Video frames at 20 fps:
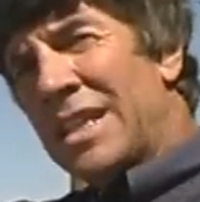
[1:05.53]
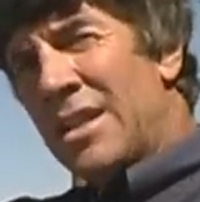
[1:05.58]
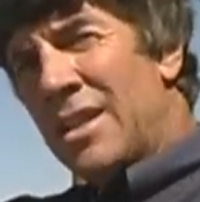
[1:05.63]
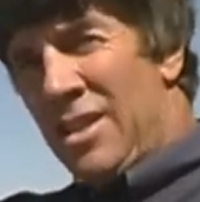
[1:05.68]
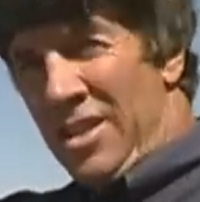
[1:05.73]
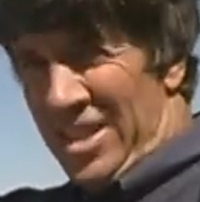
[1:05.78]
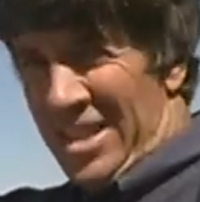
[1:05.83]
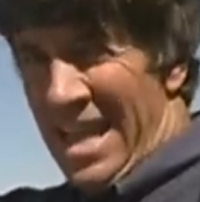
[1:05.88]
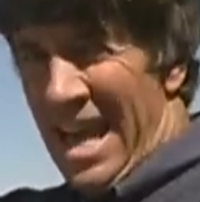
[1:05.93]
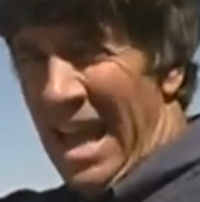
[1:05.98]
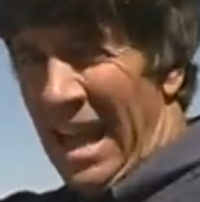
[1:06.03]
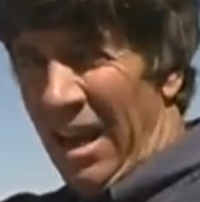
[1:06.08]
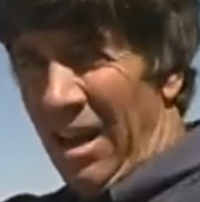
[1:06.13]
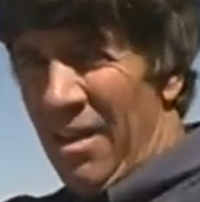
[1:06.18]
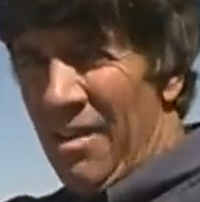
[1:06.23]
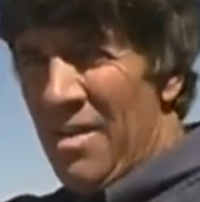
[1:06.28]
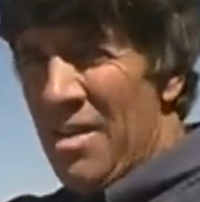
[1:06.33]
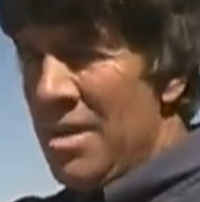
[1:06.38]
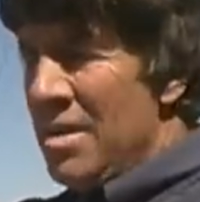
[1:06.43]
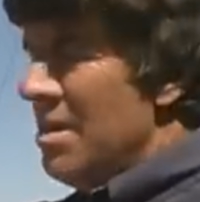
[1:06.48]
into the saddle.
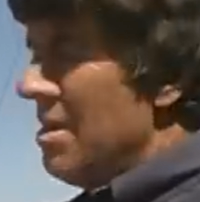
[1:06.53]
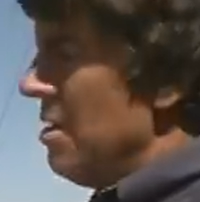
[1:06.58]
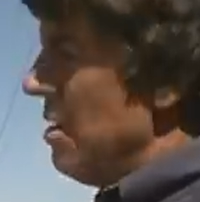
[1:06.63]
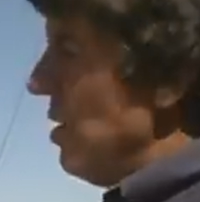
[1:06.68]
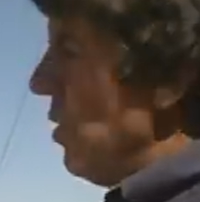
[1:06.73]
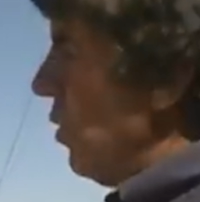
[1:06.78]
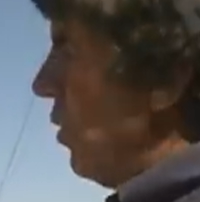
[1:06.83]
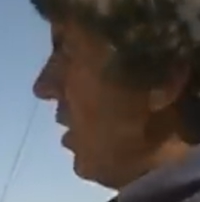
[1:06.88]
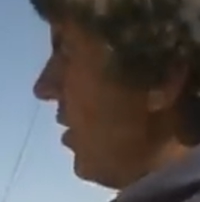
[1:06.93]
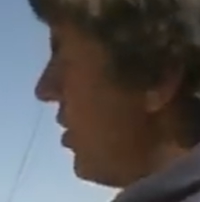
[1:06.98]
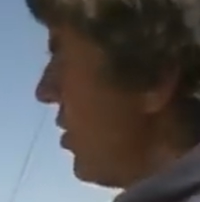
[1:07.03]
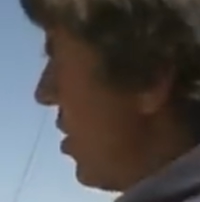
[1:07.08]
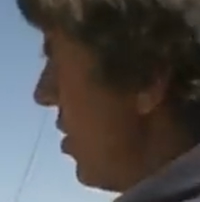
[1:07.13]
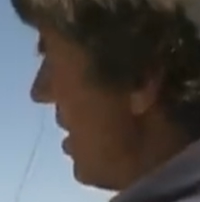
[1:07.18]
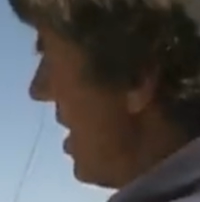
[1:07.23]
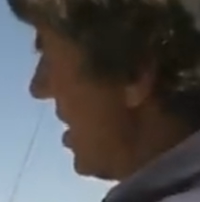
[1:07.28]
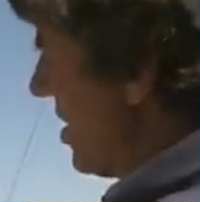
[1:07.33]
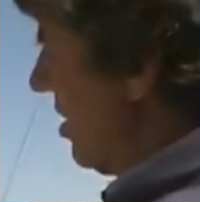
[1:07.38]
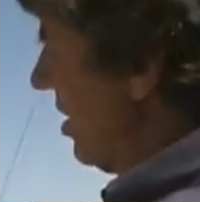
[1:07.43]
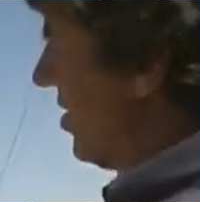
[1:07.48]
With a
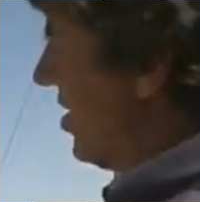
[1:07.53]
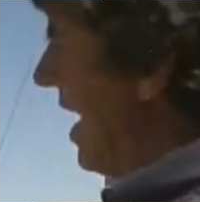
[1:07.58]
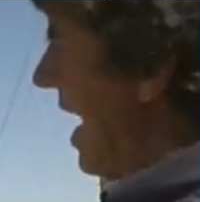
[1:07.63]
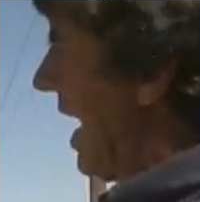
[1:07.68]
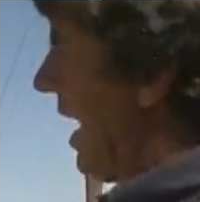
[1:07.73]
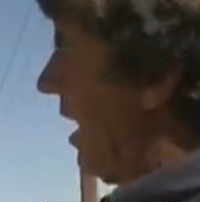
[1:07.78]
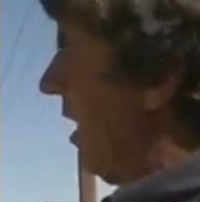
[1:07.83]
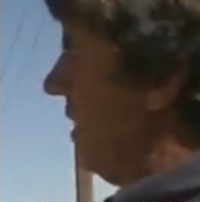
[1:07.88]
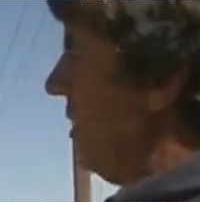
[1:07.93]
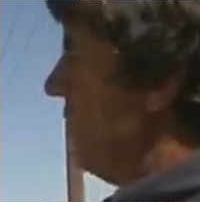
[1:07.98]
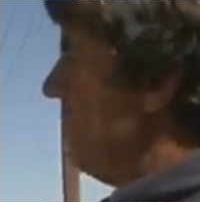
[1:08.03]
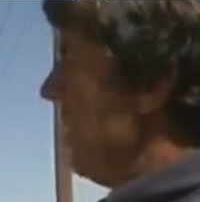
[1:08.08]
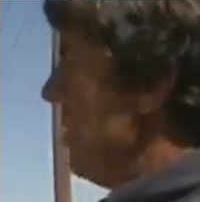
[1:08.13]
traditional saddle,